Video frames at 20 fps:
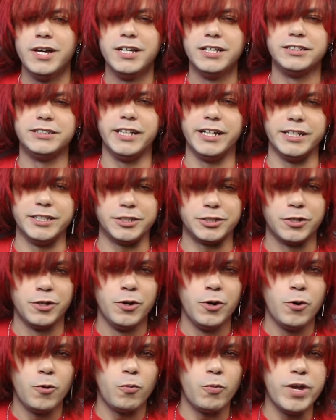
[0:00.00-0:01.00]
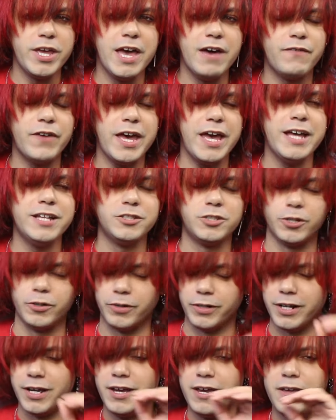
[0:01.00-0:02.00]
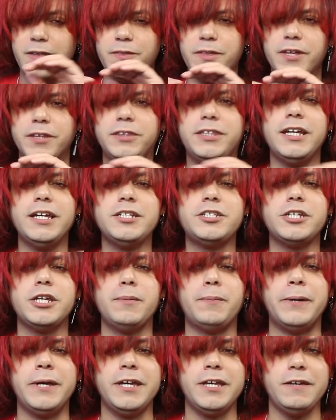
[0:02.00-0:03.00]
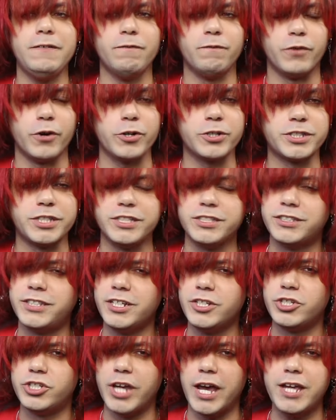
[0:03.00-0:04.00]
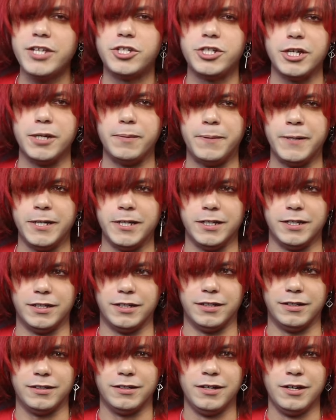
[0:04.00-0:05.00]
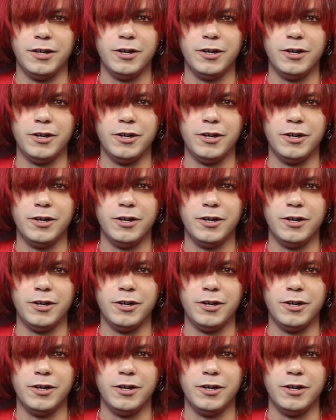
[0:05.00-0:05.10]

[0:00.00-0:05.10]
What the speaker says: since we have entered the DGP versus the JGP,